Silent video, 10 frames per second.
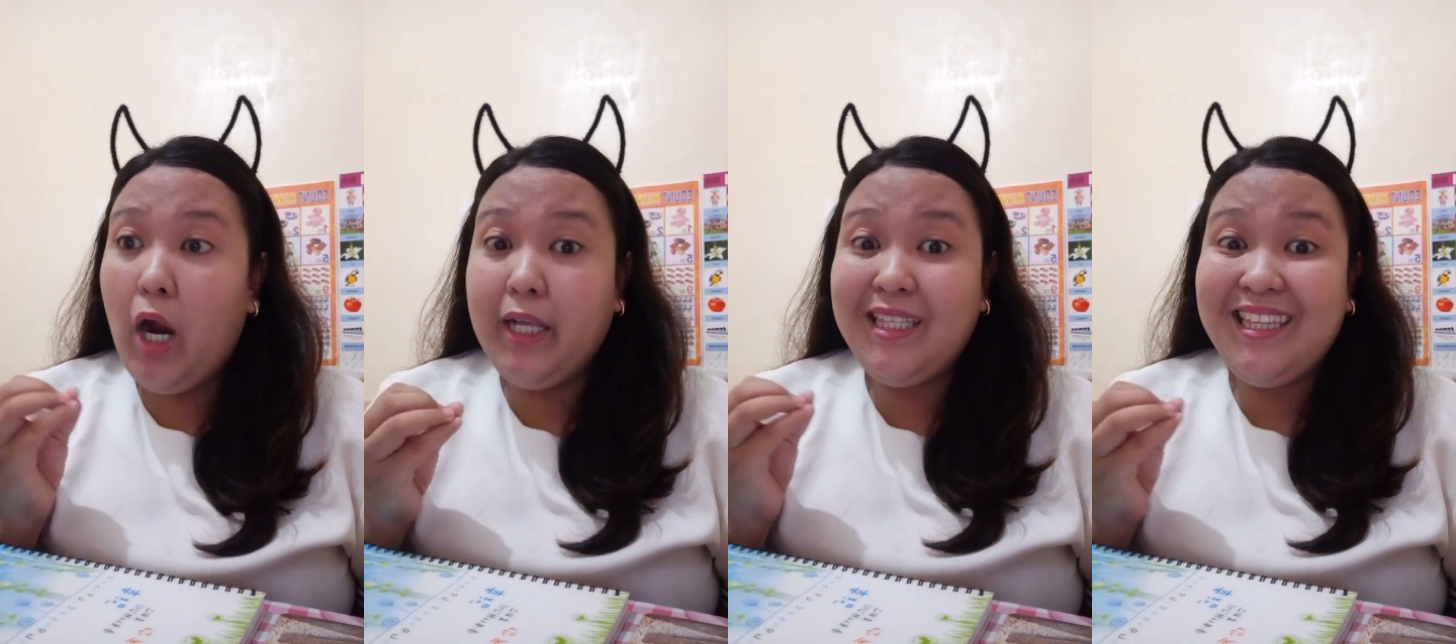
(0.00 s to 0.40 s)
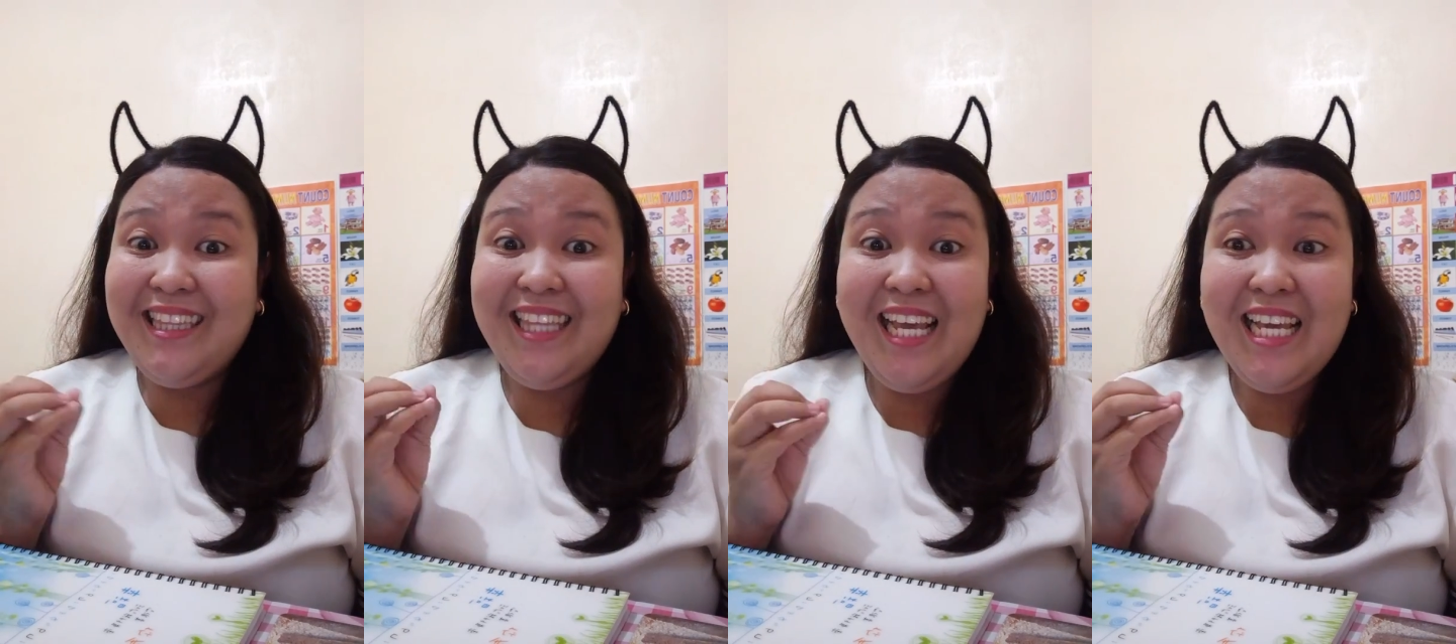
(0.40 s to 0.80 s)
are
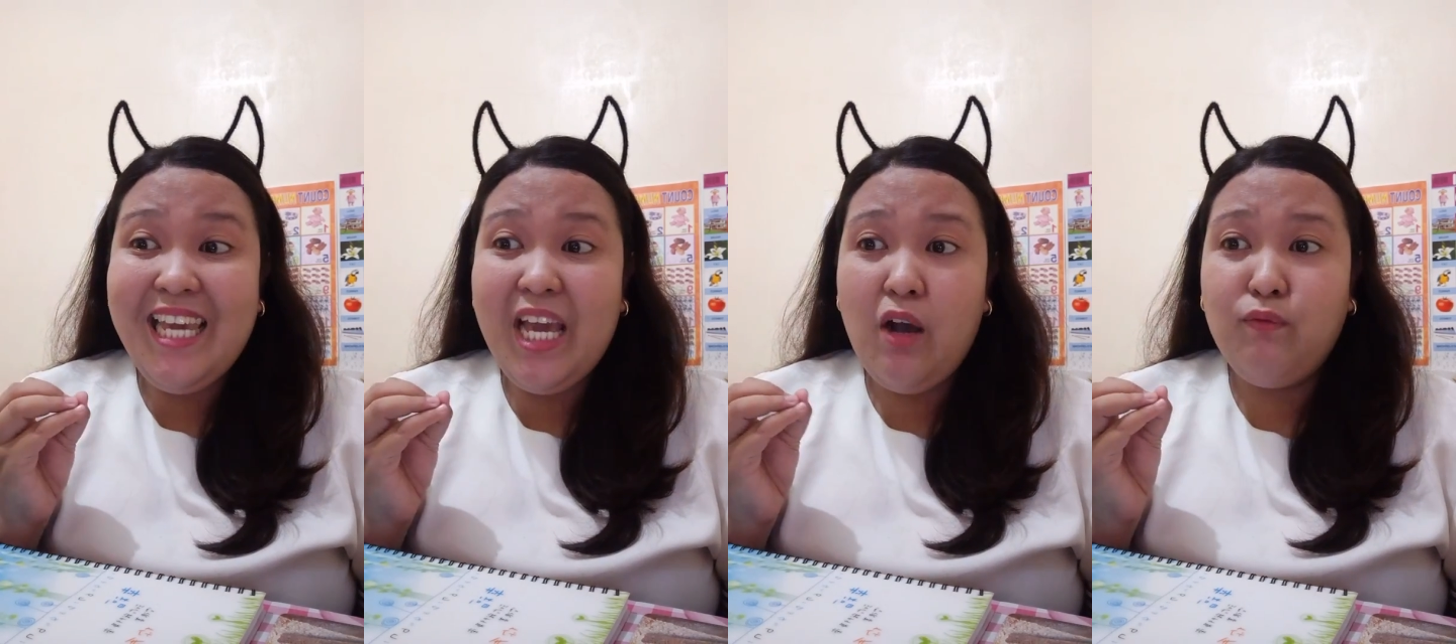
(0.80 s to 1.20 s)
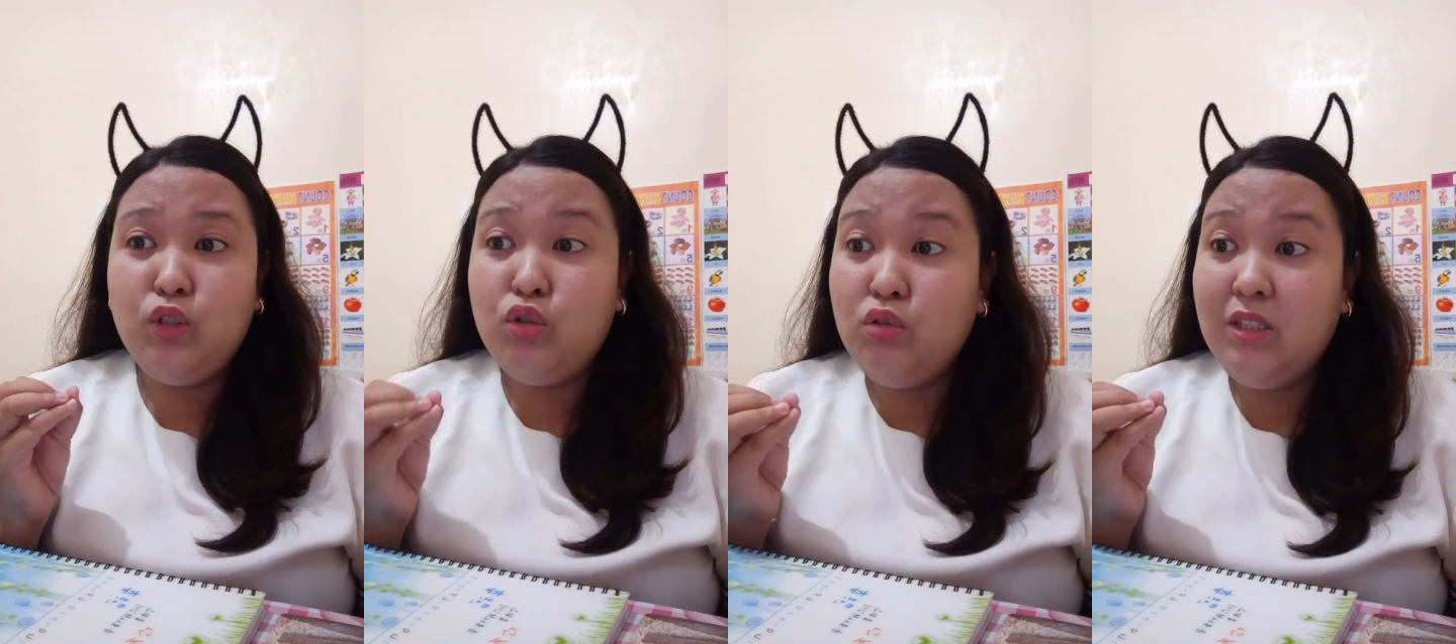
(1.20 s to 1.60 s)
thinking of
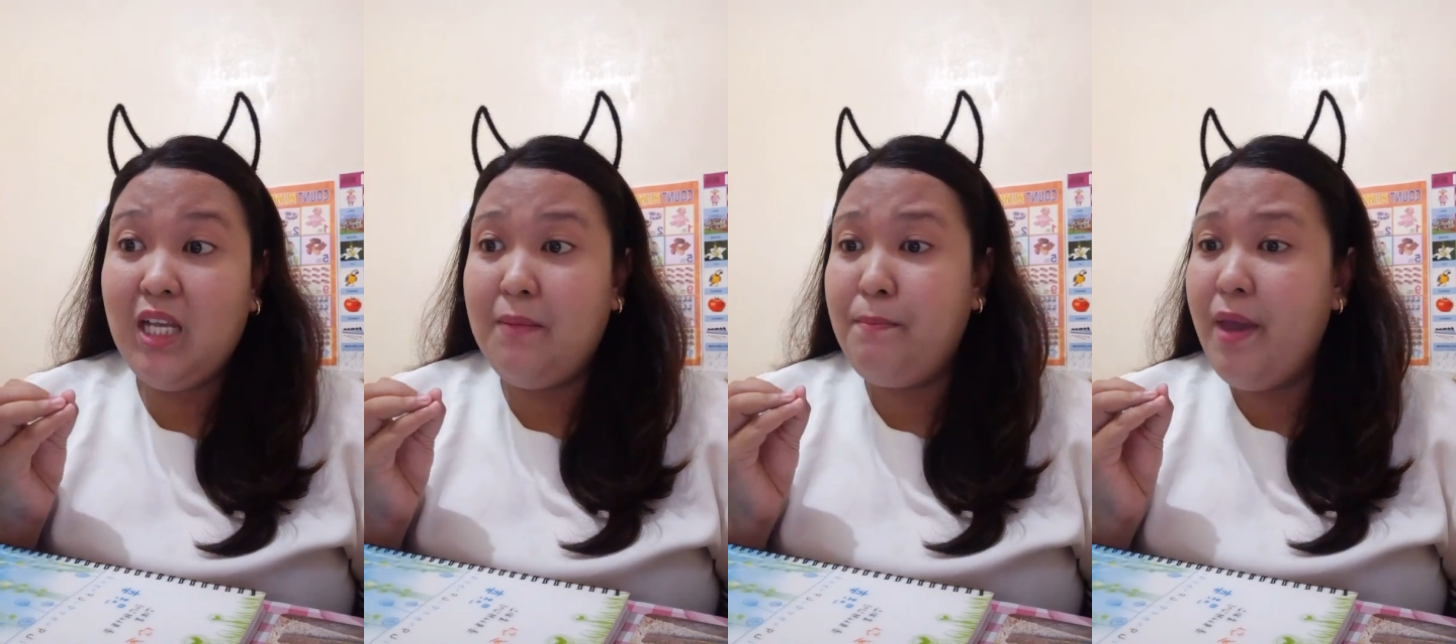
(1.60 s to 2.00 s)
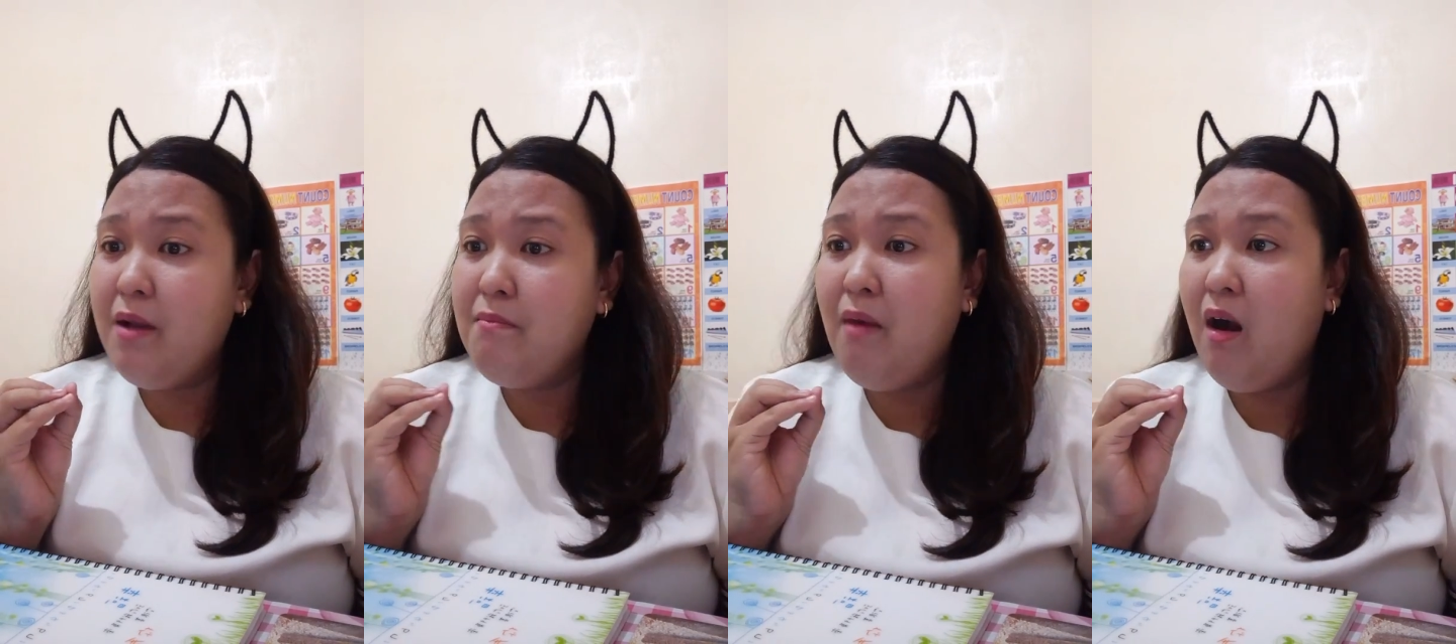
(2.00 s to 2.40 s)
shooting
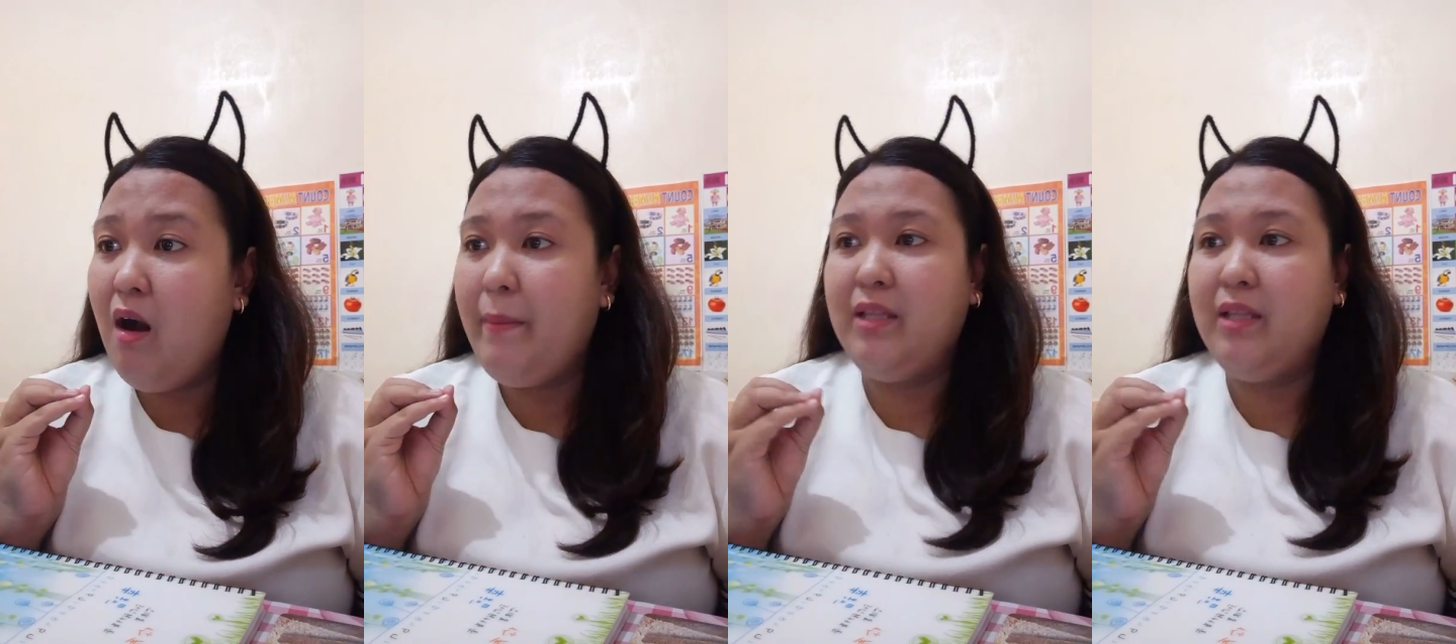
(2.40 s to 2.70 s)
Big Mom,